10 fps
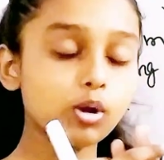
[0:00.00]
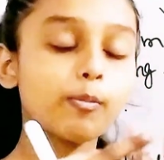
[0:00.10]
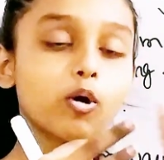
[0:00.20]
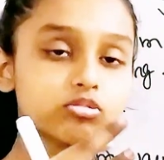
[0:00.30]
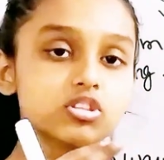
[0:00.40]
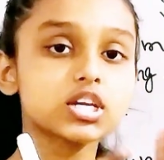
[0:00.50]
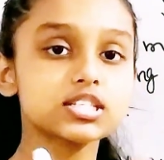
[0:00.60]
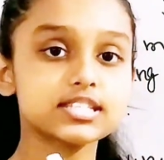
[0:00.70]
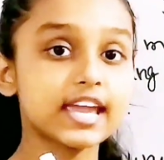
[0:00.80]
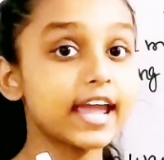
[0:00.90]
both the
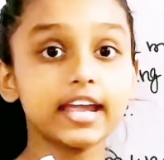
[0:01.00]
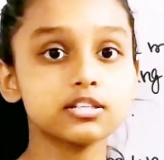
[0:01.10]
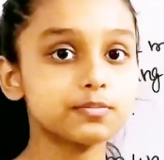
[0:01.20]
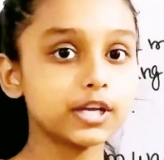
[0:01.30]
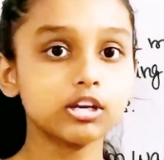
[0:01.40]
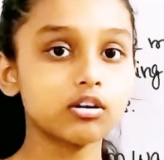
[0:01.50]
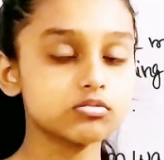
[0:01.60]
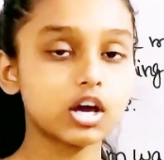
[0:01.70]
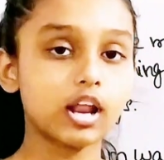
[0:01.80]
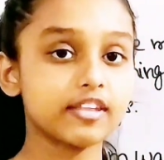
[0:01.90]
things can be
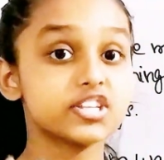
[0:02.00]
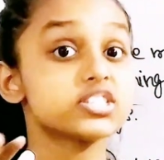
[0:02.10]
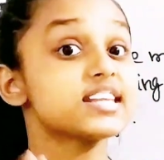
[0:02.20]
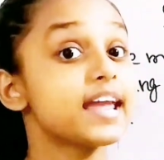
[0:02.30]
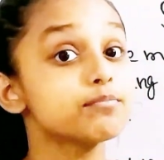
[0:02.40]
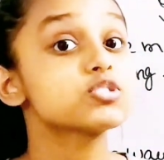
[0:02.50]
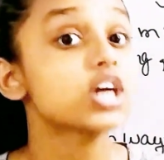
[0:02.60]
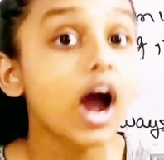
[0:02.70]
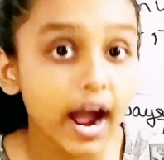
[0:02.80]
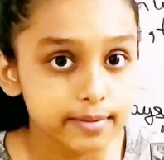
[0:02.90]
done at the same
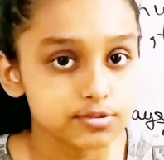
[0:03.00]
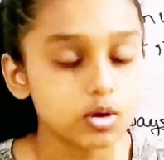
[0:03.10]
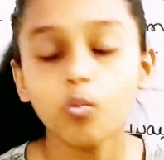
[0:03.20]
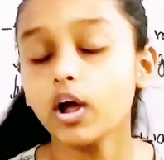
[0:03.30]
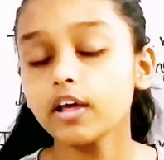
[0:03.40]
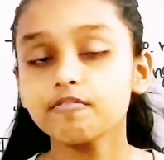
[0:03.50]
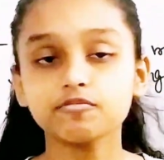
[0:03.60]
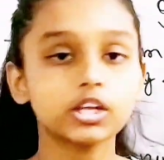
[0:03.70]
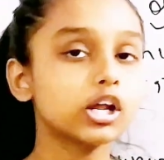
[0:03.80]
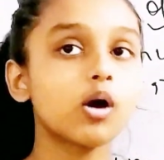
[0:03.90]
time. So one of
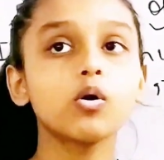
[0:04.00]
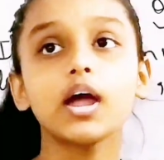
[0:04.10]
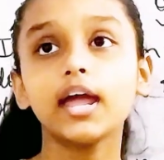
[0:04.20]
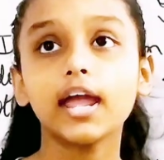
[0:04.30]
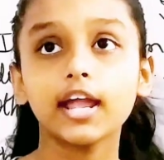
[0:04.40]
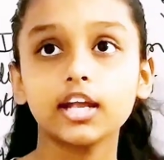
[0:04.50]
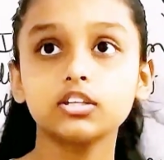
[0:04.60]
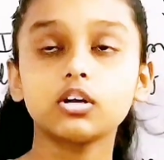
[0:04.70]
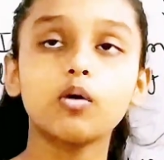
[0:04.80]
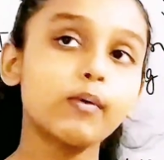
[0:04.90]

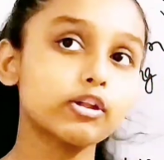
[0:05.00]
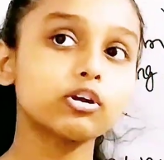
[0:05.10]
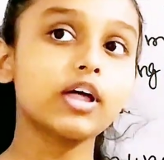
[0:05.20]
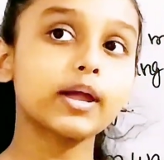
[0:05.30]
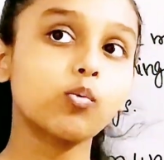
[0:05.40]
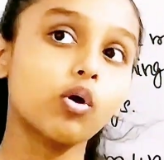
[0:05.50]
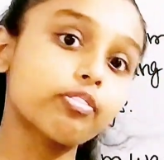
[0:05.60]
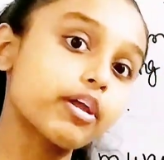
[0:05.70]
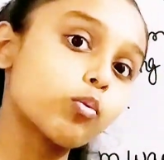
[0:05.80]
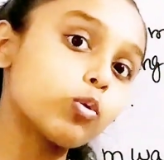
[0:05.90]
whether like one
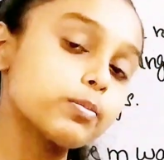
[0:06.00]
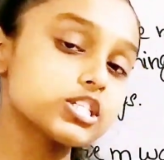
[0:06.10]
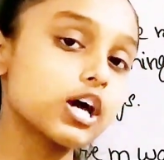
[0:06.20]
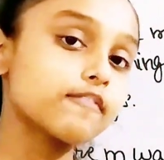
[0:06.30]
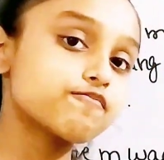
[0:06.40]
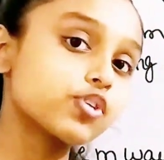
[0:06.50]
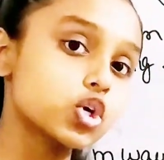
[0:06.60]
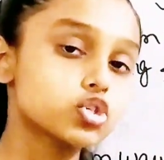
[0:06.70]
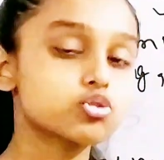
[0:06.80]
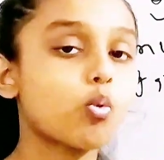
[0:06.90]
thing will be done
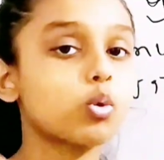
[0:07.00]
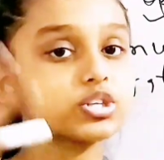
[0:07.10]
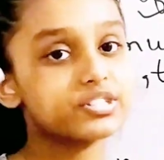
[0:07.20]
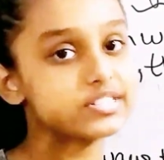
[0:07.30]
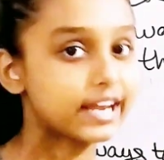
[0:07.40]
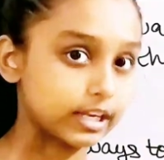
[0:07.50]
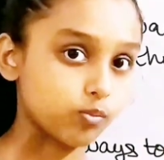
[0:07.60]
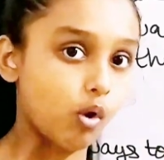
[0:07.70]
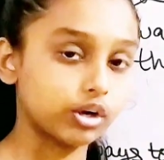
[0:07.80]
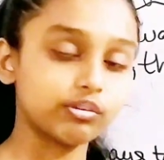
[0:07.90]
first or the second
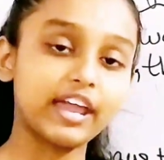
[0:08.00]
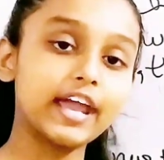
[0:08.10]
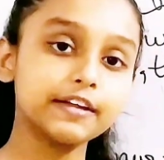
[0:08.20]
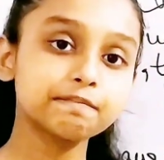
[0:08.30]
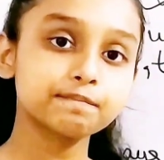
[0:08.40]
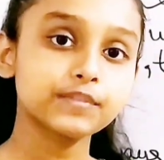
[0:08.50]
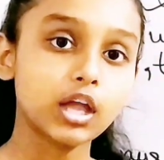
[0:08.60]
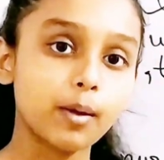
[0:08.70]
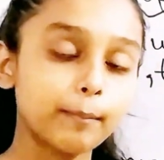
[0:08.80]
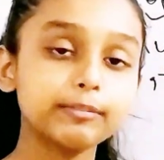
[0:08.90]
one, okay,
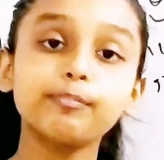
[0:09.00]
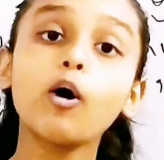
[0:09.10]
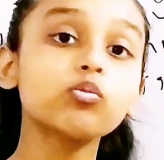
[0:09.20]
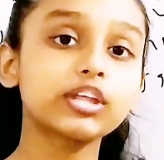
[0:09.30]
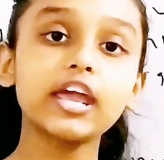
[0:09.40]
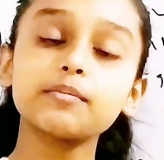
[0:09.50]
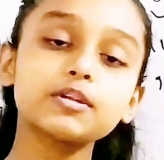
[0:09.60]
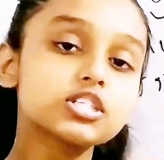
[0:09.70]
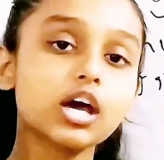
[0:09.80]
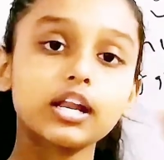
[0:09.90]
but both can
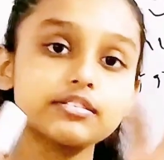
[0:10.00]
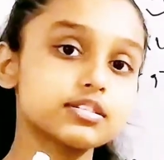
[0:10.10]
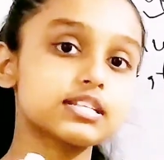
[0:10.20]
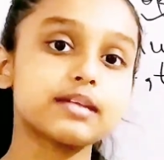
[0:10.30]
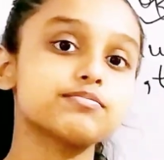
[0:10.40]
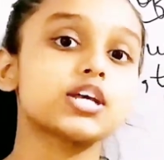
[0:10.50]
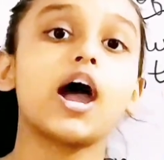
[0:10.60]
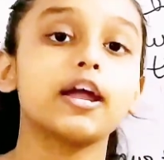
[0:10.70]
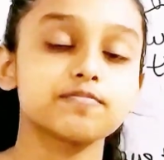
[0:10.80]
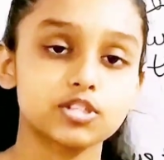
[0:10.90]
be done at the same
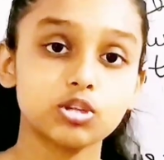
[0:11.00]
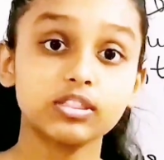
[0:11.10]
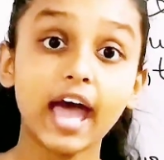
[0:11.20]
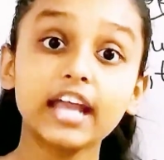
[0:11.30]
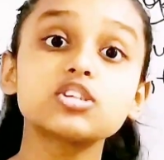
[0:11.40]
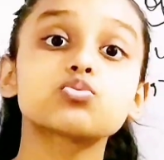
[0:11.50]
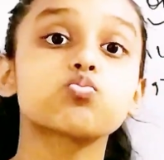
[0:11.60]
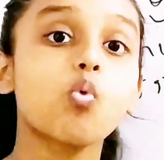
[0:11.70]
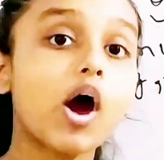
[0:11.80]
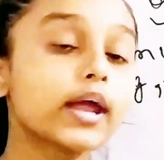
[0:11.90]
time. So that is
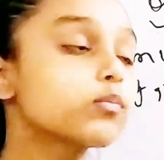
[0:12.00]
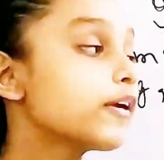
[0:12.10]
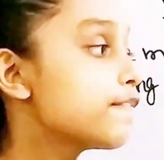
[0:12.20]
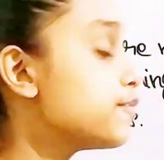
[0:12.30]
why we have